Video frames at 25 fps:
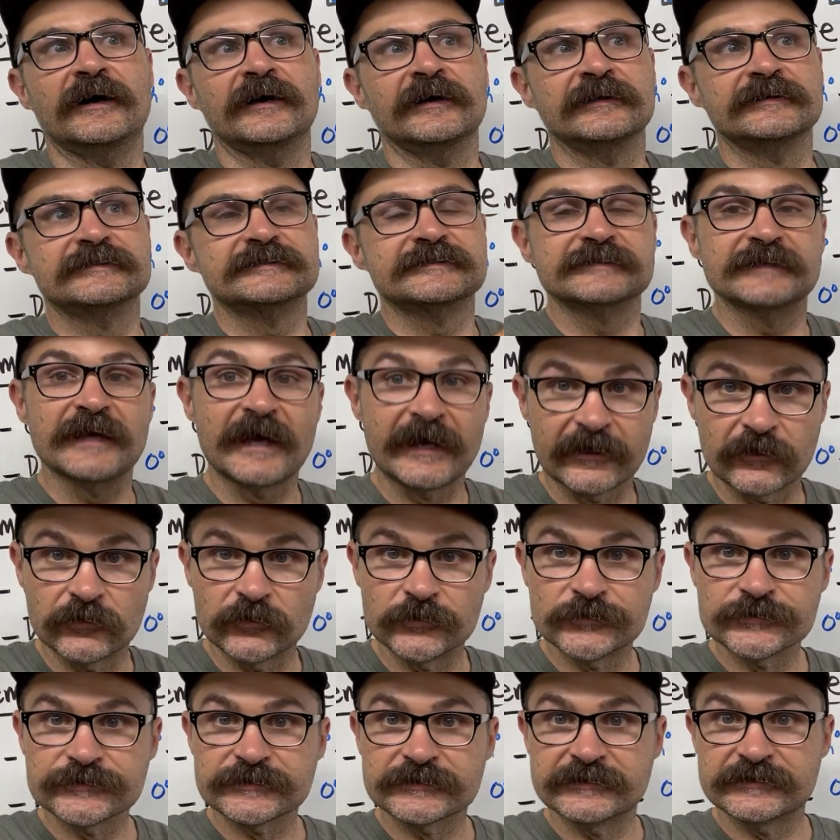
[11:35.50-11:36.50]

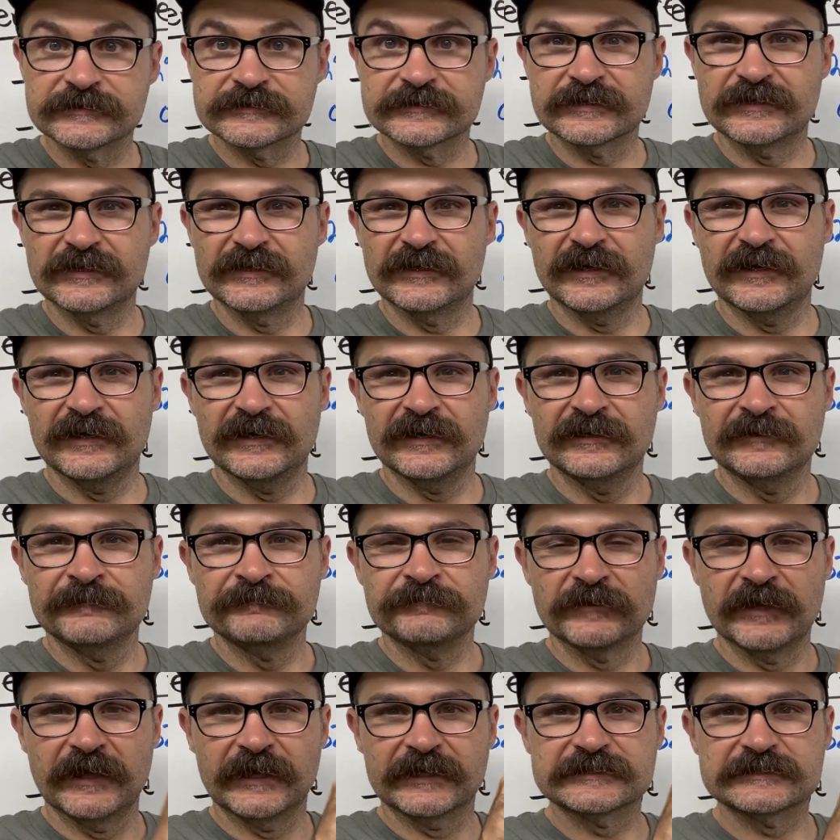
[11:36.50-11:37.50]
cycles is the
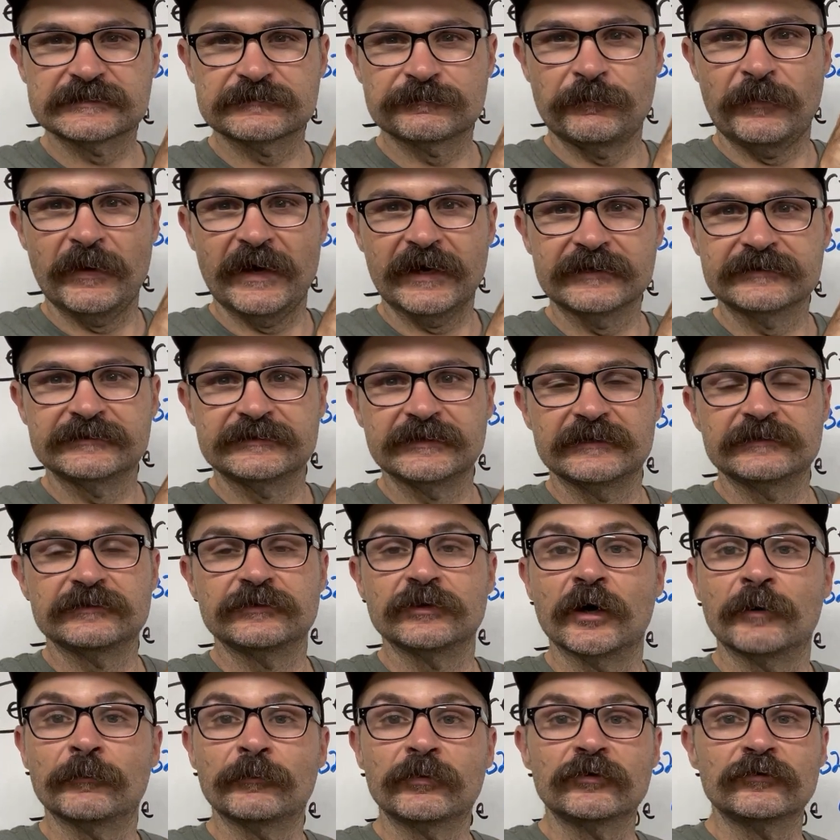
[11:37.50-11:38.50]
expected
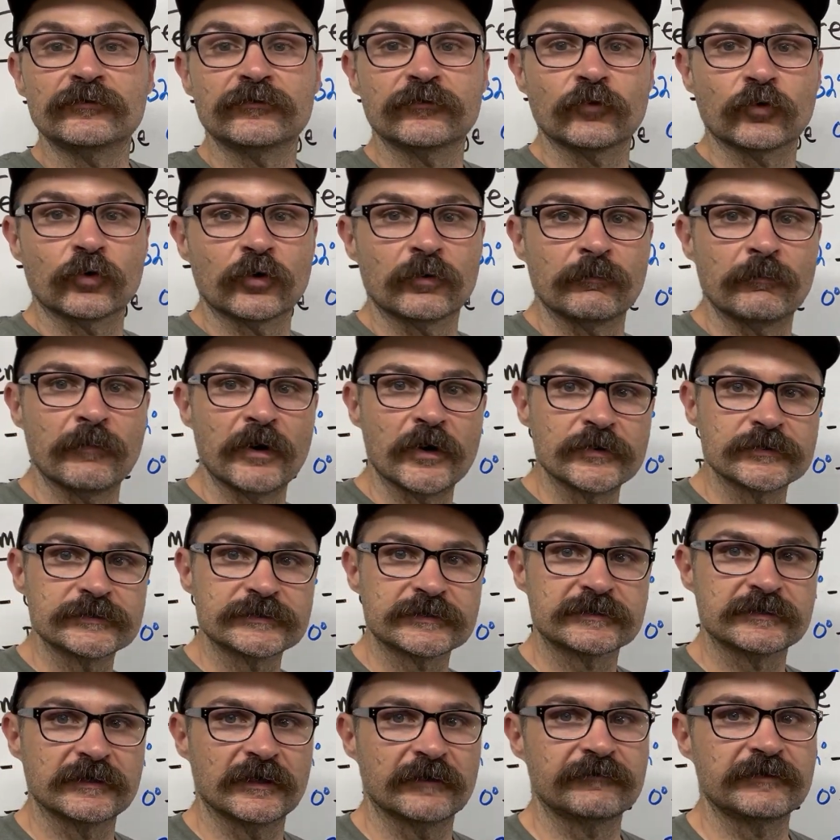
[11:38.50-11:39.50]
number for
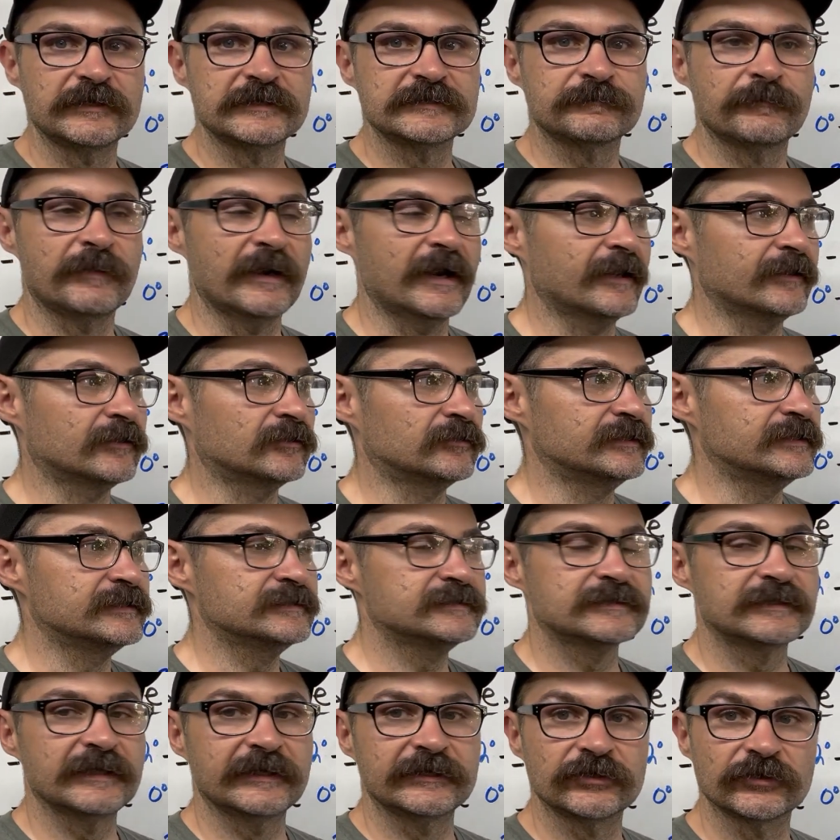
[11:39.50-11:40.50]
most of these
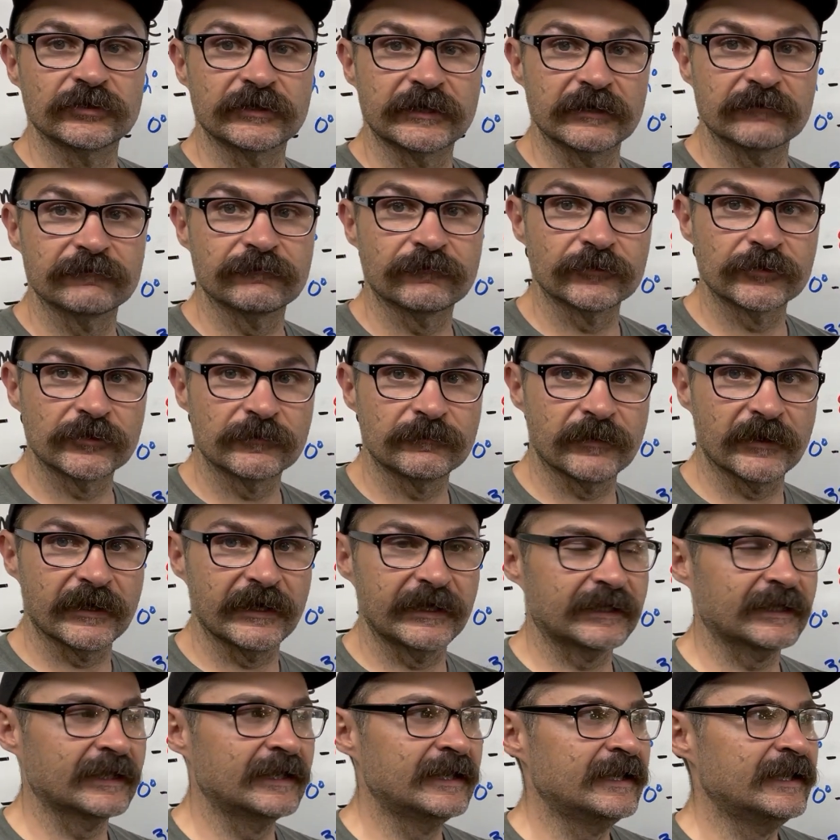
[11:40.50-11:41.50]
batteries that you get for your
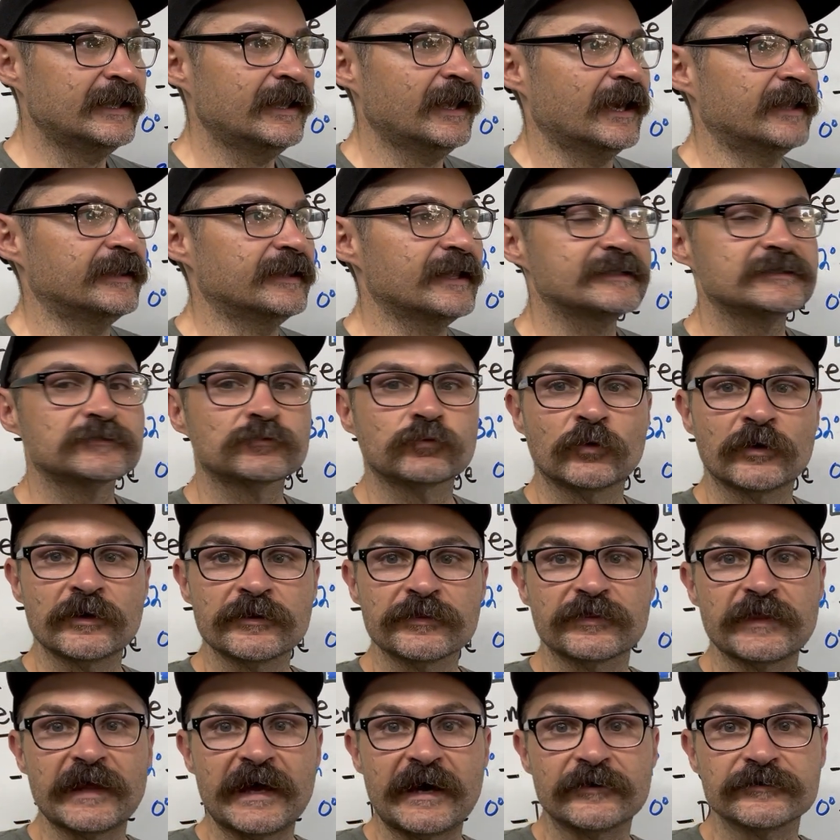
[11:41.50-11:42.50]
bike, and that's
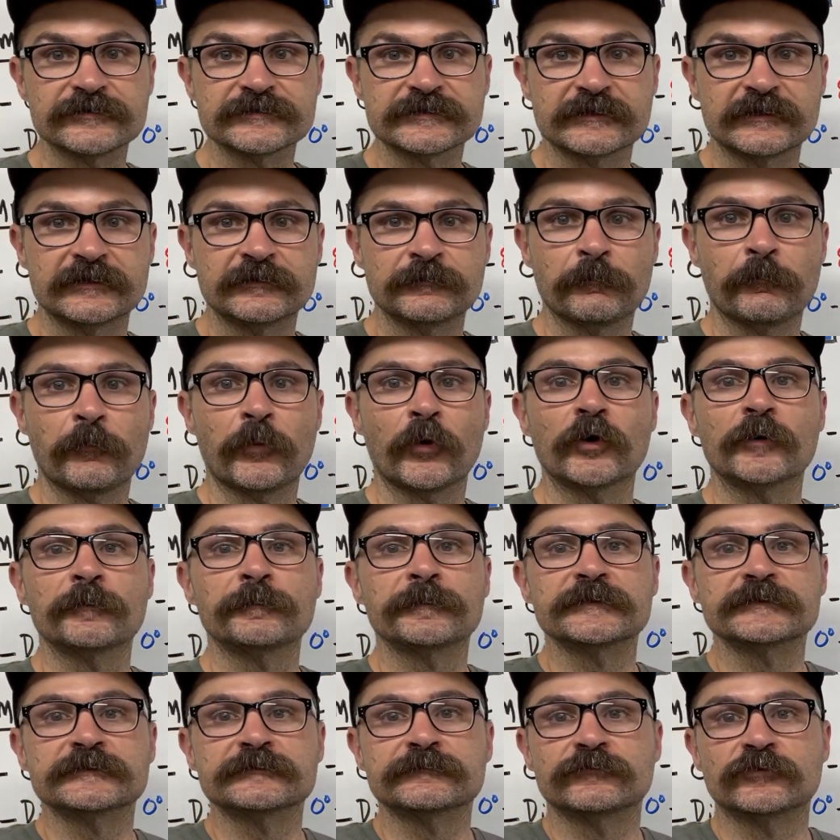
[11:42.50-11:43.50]
1,000
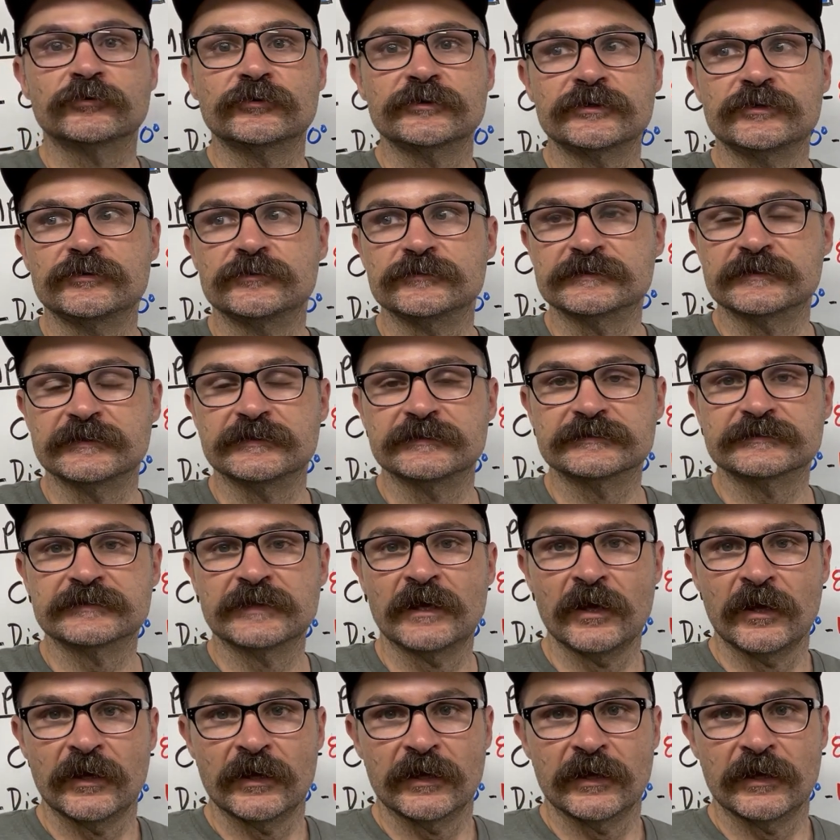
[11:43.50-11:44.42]
purposeful uses.